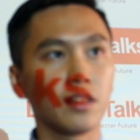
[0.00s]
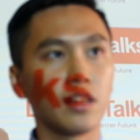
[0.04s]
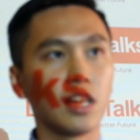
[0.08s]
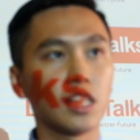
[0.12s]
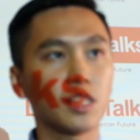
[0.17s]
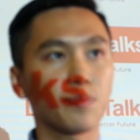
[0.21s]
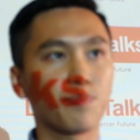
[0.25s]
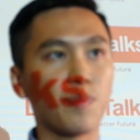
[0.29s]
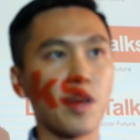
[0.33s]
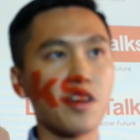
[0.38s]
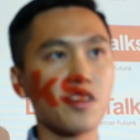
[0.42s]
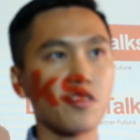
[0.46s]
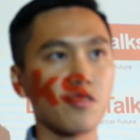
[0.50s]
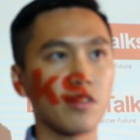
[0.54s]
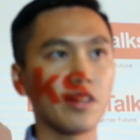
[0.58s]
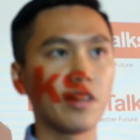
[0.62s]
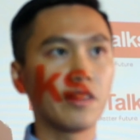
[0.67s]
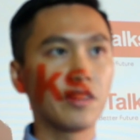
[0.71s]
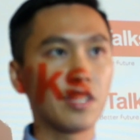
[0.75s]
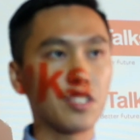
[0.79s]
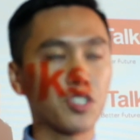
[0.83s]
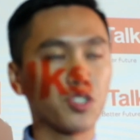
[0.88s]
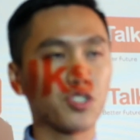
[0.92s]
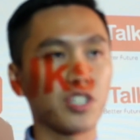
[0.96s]
Especially
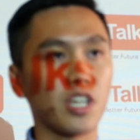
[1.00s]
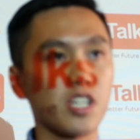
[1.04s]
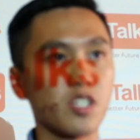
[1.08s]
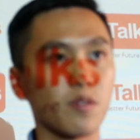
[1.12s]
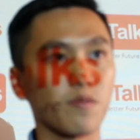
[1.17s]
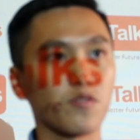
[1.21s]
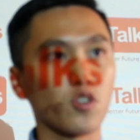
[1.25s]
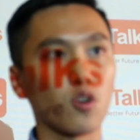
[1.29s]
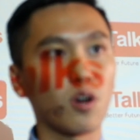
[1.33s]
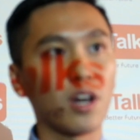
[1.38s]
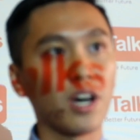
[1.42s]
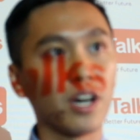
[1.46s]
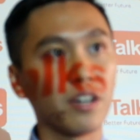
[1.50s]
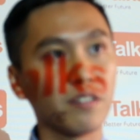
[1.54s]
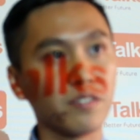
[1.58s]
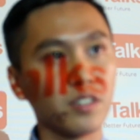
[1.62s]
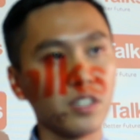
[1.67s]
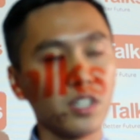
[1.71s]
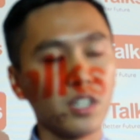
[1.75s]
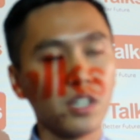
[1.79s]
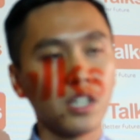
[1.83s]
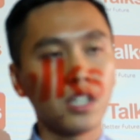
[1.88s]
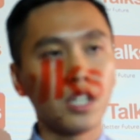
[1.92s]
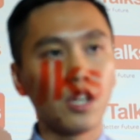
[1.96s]
in this stage of your life,
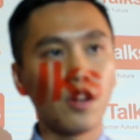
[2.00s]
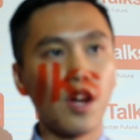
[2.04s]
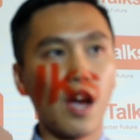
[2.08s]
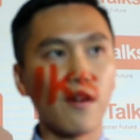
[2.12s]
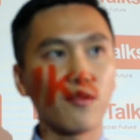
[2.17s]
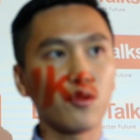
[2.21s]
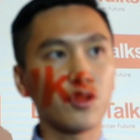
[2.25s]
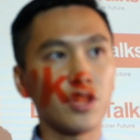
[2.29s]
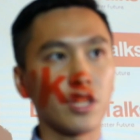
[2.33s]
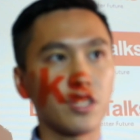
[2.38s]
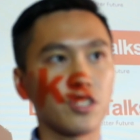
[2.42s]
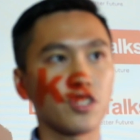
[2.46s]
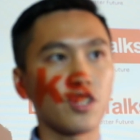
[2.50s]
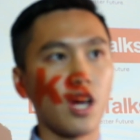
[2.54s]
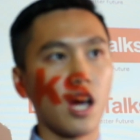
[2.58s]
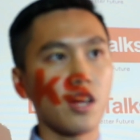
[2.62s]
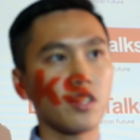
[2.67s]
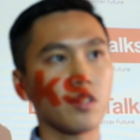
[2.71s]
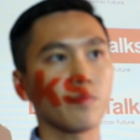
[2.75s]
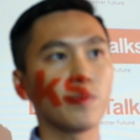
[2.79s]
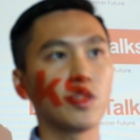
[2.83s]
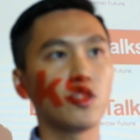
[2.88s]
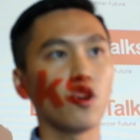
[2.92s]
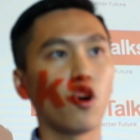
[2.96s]
you have to take charge,
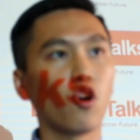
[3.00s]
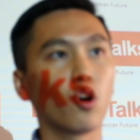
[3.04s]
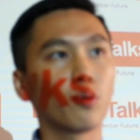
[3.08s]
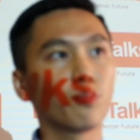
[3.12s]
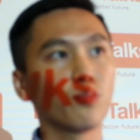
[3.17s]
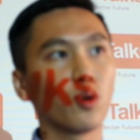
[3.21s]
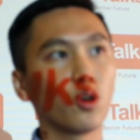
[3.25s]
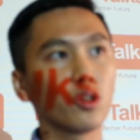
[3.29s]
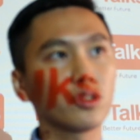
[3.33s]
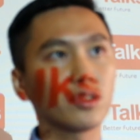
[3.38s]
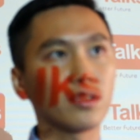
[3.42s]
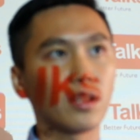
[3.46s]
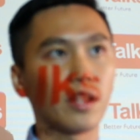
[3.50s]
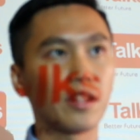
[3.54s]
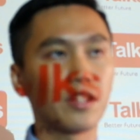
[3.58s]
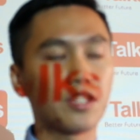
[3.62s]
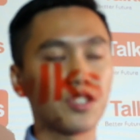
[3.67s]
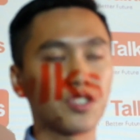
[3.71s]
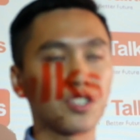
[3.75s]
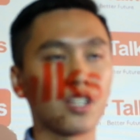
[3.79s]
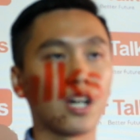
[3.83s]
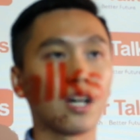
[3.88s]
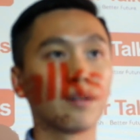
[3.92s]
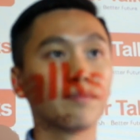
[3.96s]
be your own boss at
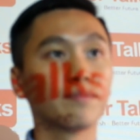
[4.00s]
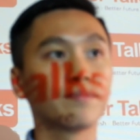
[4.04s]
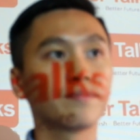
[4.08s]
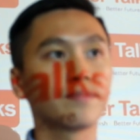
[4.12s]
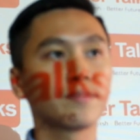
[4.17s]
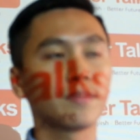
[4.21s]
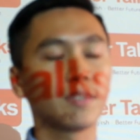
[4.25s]
this time.